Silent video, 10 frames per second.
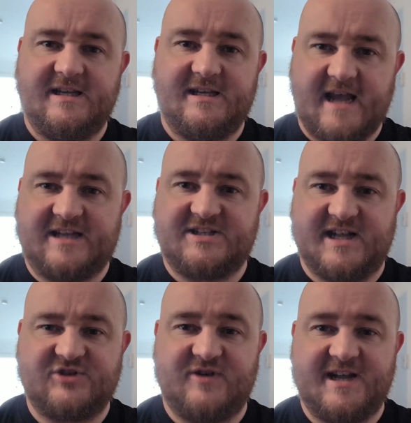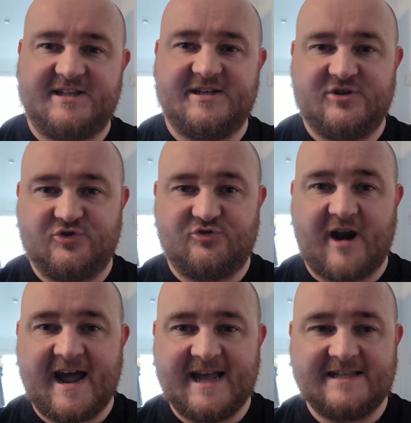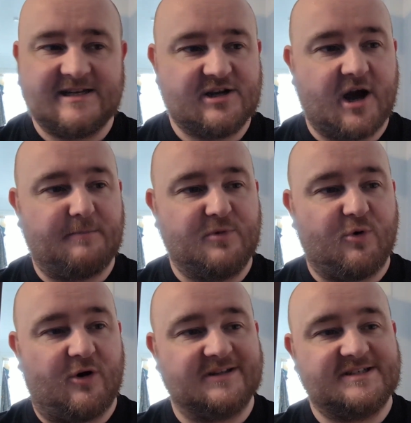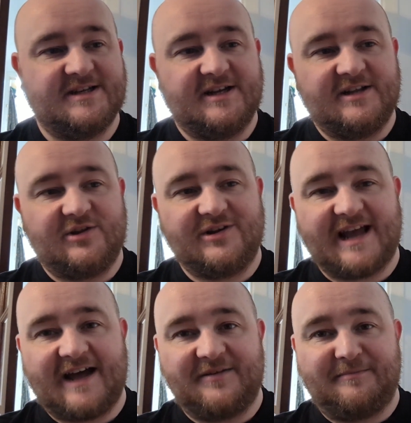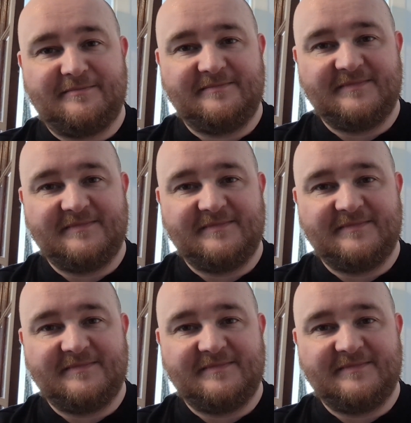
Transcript: Yes, that's right, dried kumquat. Look at them.